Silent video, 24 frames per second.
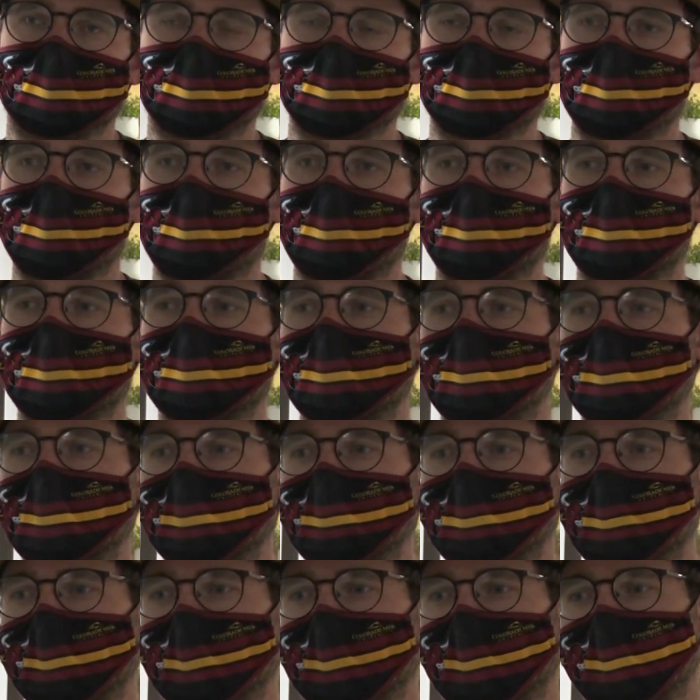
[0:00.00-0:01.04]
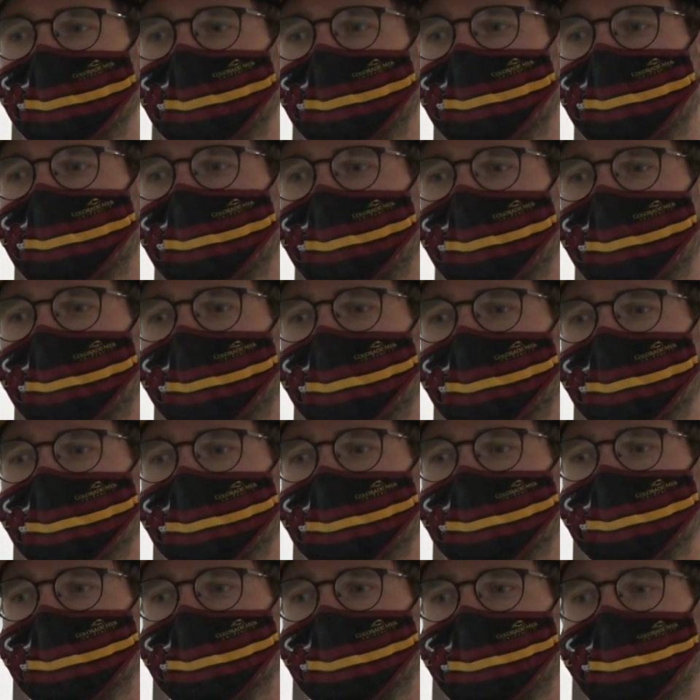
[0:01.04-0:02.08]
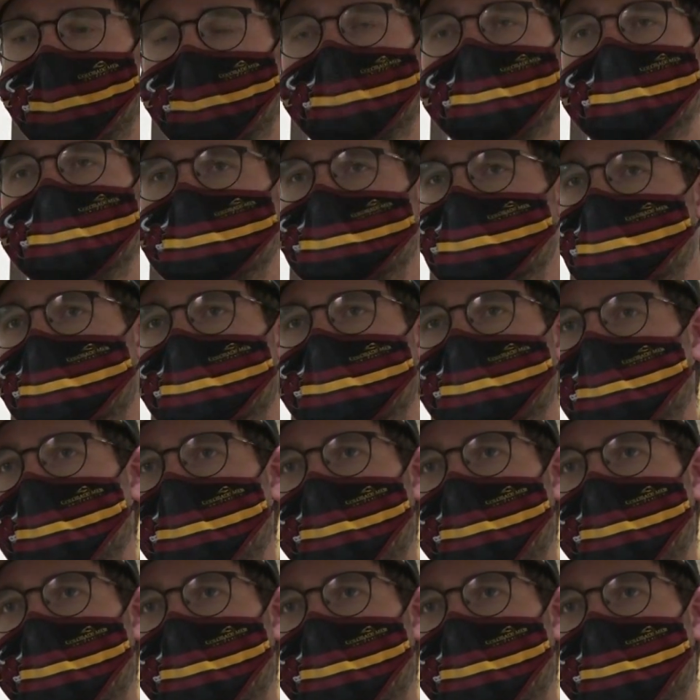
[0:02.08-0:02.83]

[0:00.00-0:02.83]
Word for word: like more than um, more than serving